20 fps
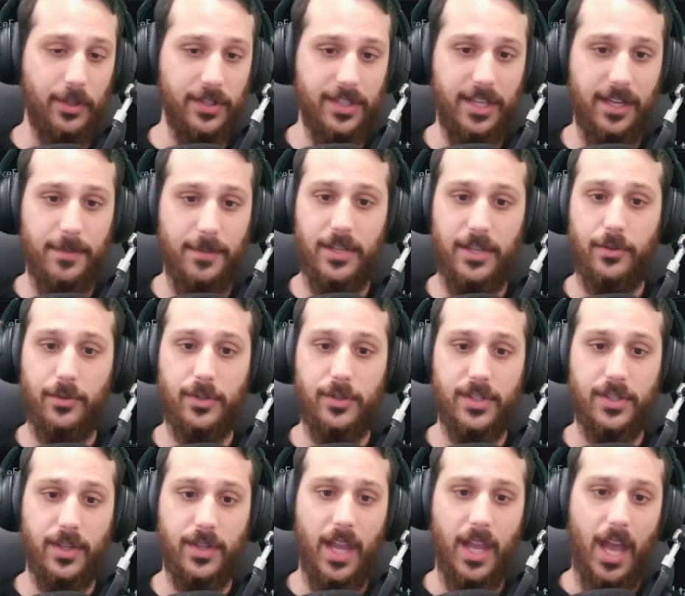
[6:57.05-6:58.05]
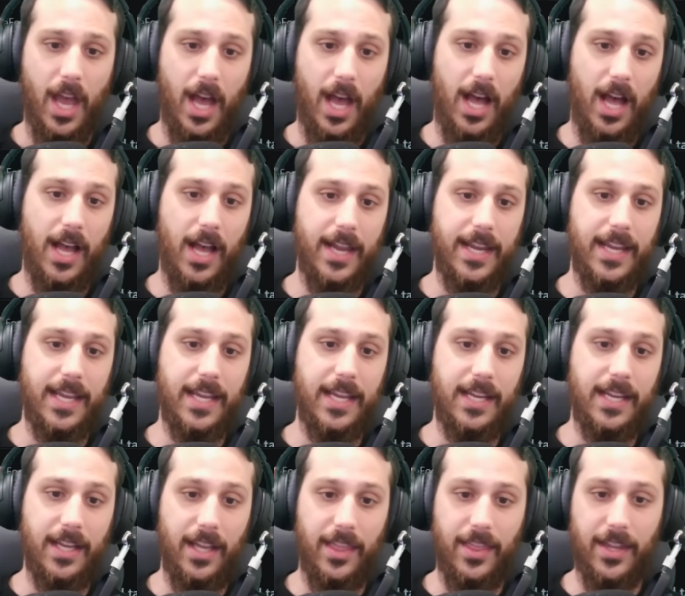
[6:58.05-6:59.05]
It's going to be used
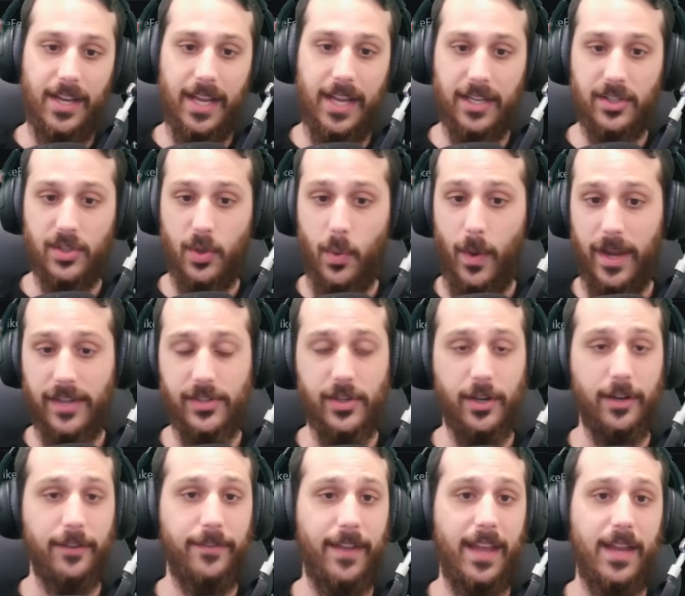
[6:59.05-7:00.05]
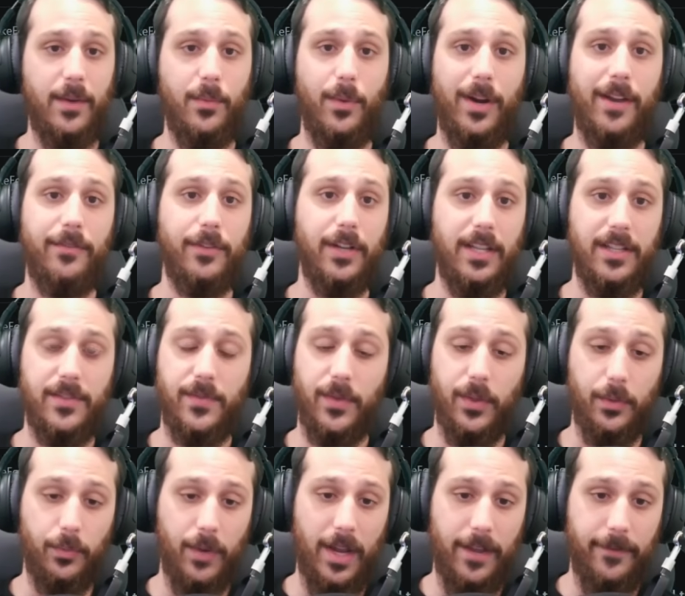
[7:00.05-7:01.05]
in the next Quasar event, whatever it is
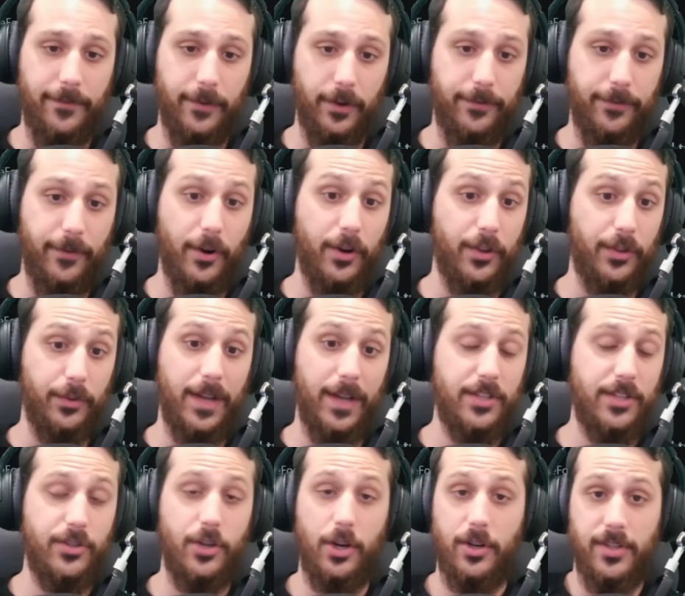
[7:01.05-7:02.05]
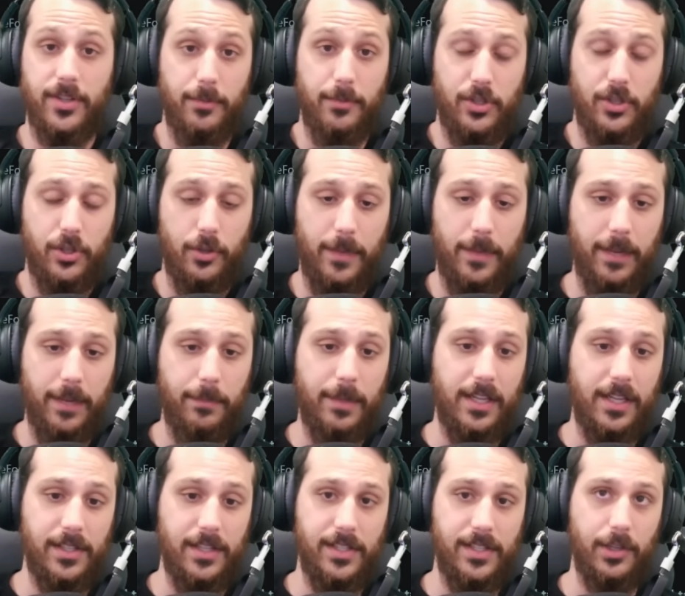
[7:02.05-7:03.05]
for farther Red Stars, I'm assuming,
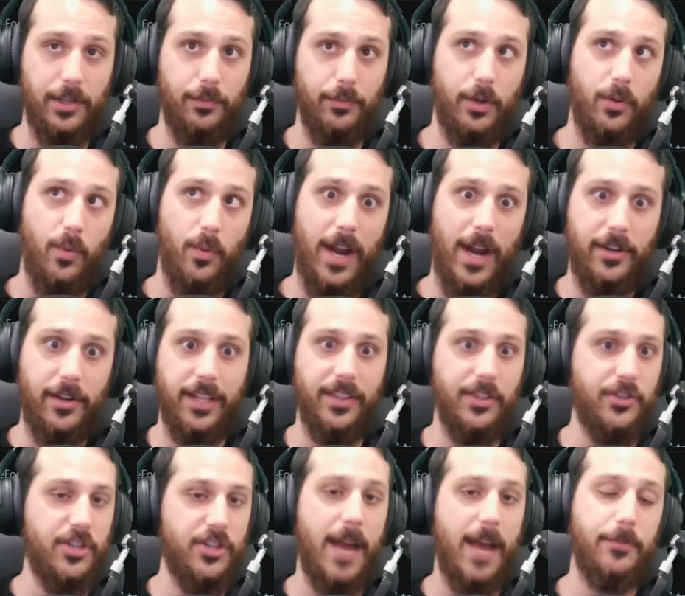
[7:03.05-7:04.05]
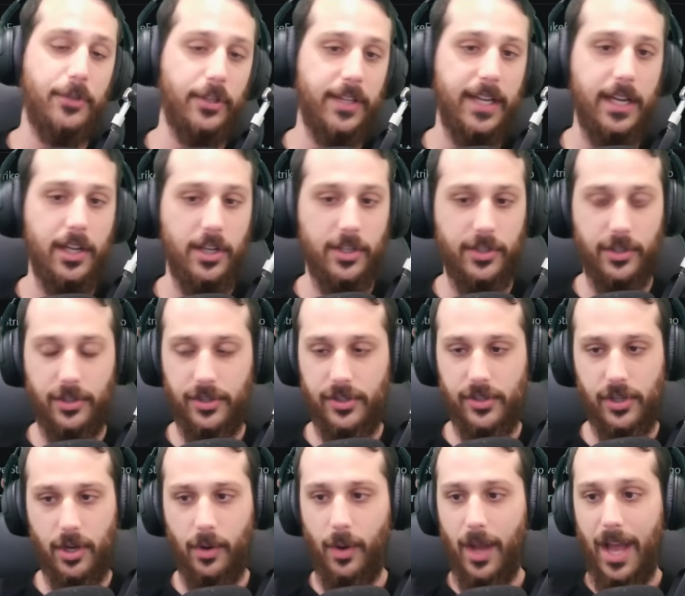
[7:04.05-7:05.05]
because they're requiring the chapter characters.
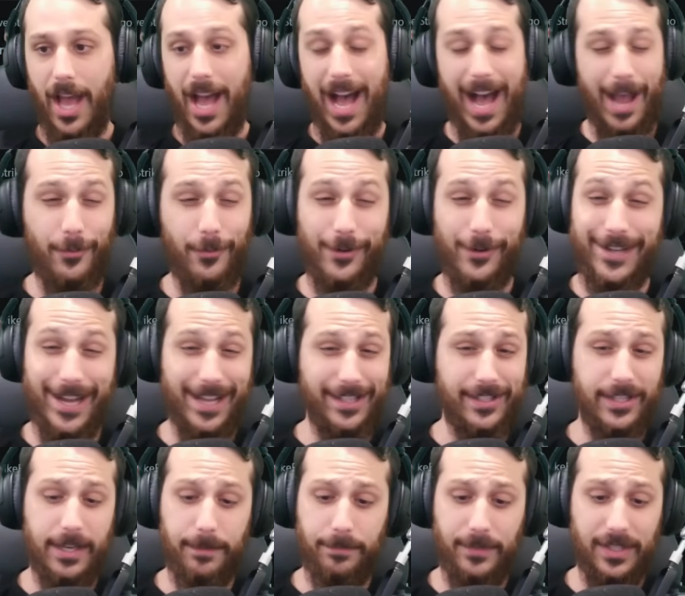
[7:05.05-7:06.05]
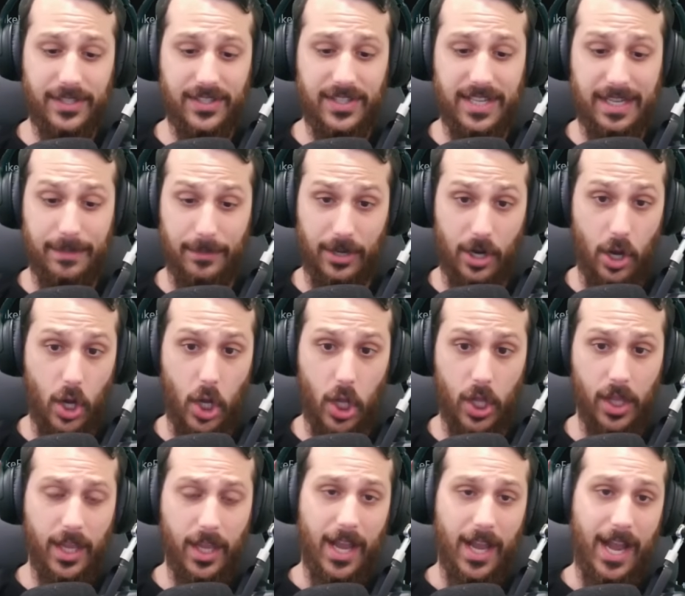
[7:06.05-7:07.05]
So I not skip this team at
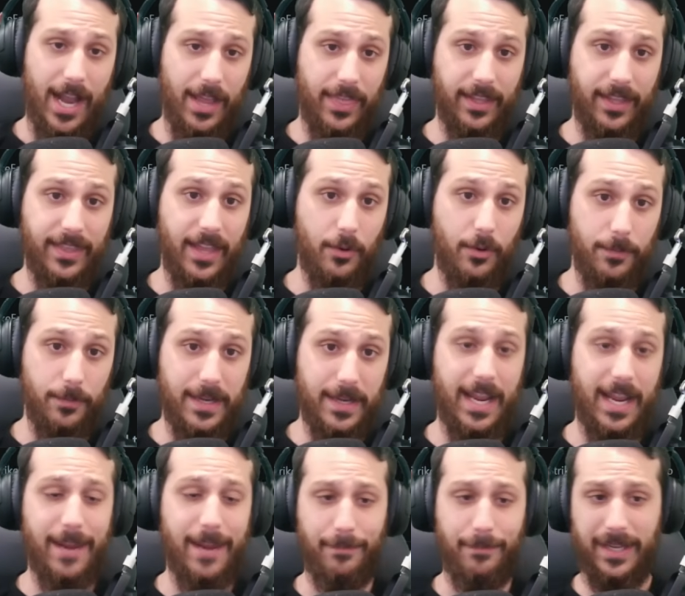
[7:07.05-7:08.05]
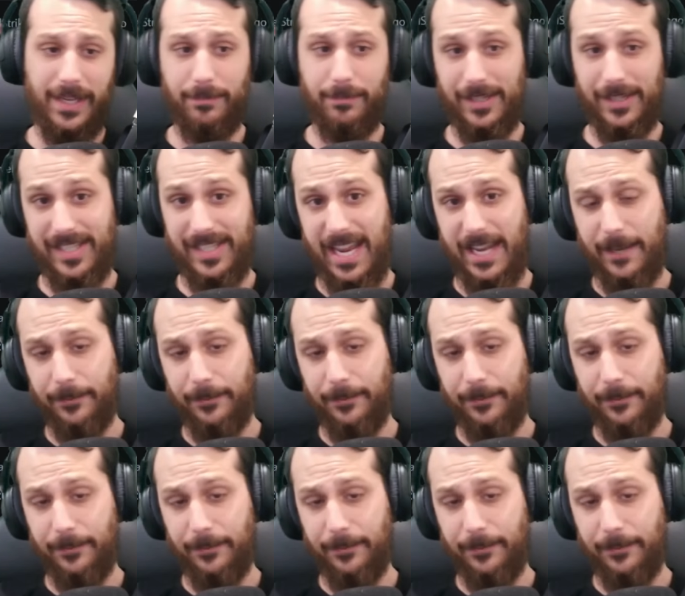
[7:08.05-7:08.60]
all. I think that would be a big mistake.